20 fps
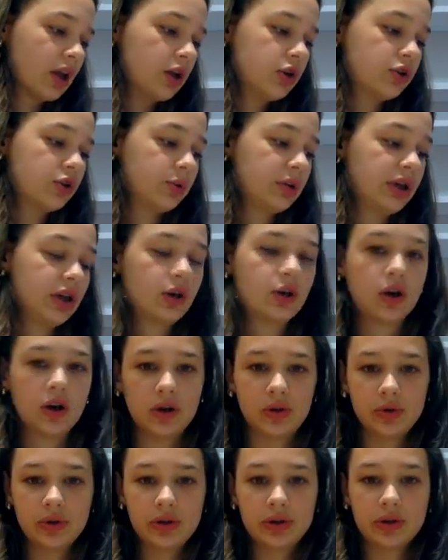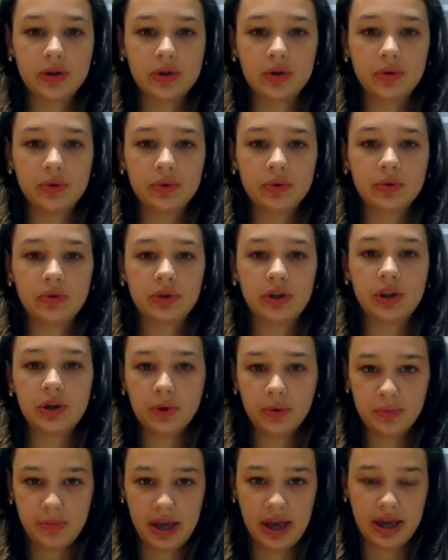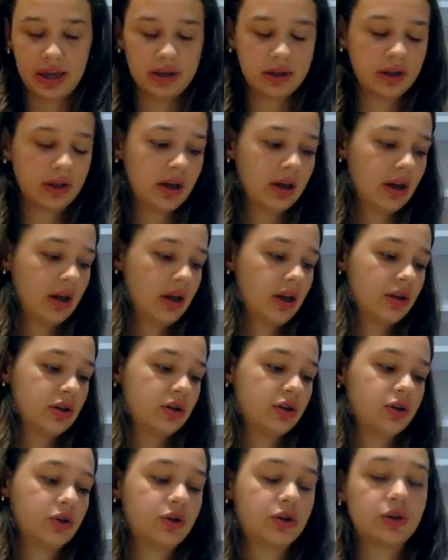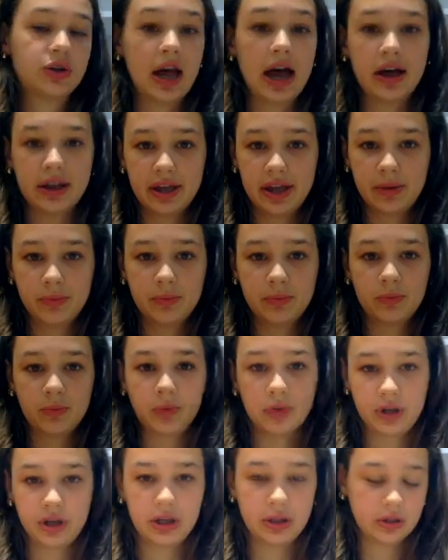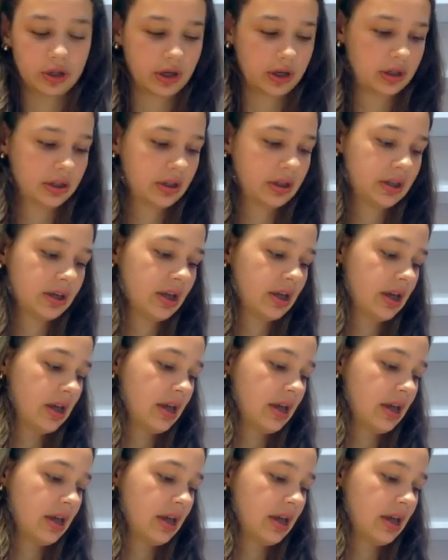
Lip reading: So he goes to the old man to tell him what he learned.